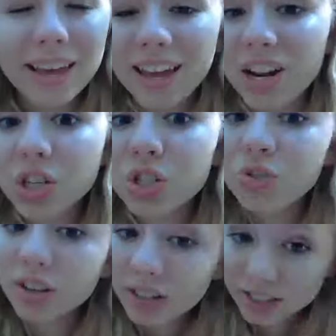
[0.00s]

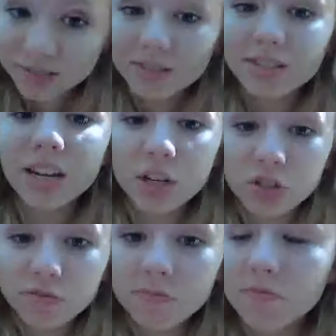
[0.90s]
Australian
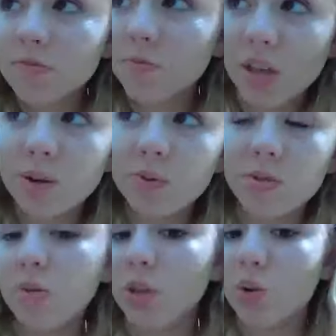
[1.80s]
station, and it was
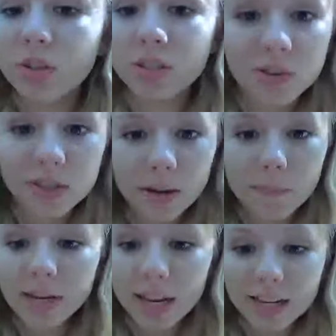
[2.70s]
really cool because it was like
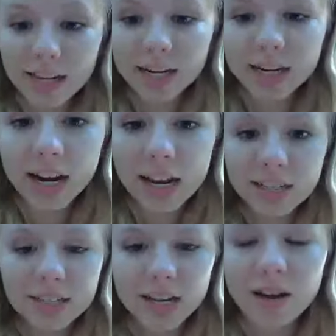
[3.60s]
midnight here
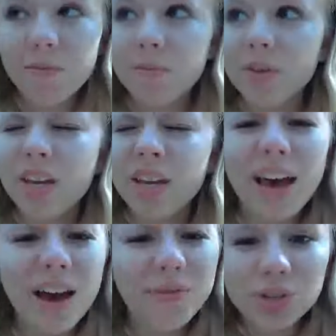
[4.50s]
and
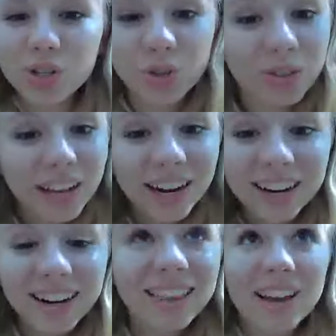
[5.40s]
afternoon
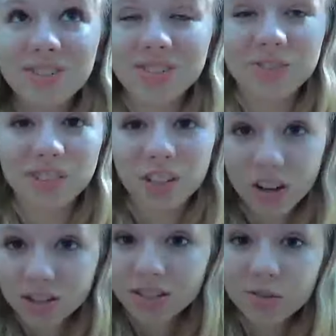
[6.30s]
there, and that was really
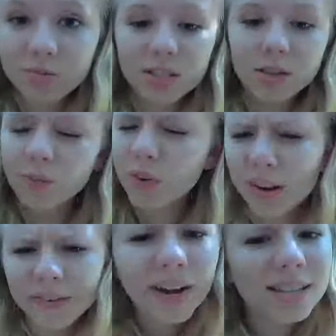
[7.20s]
awesome because I'm very
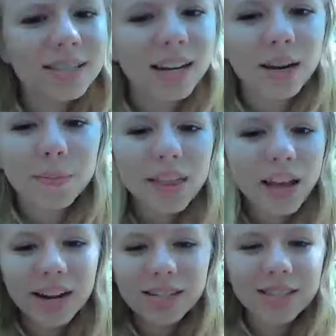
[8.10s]
fascinated by
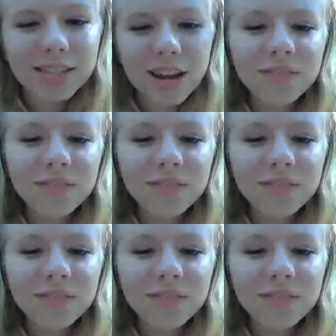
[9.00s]
that kind of stuff.